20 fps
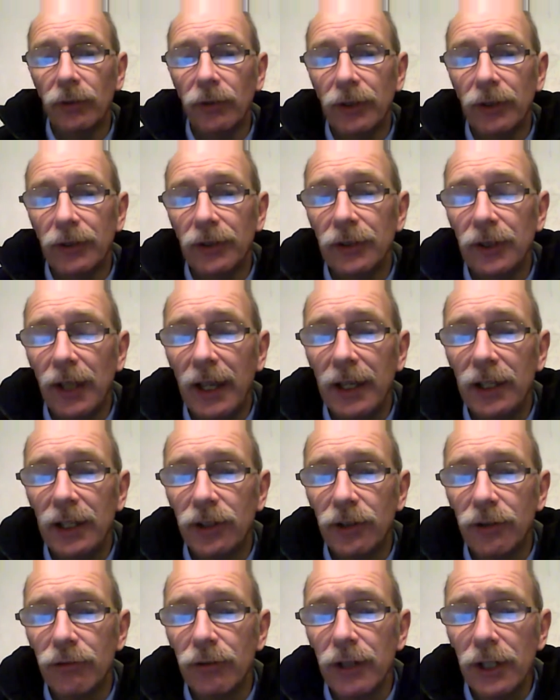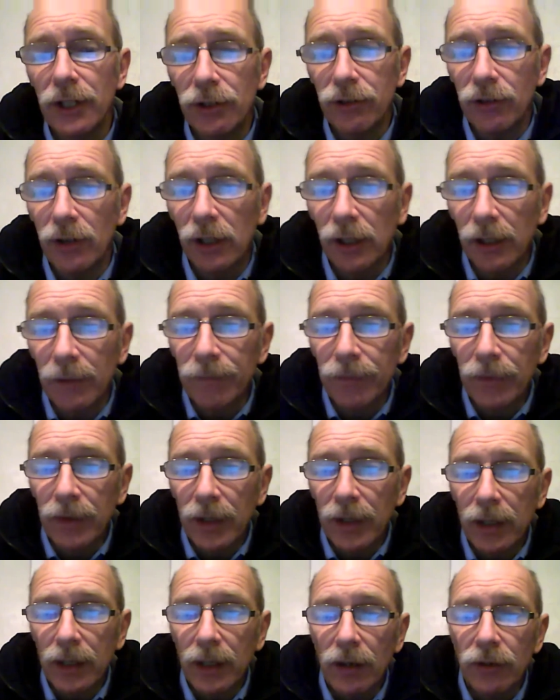This is a tree trunk
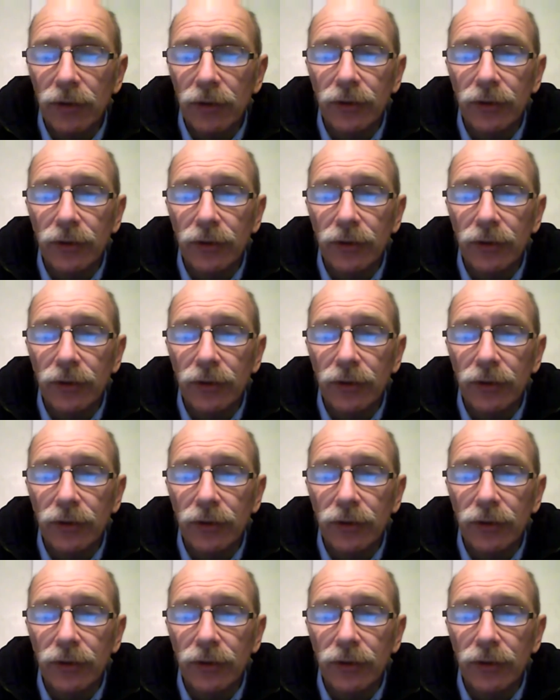that goes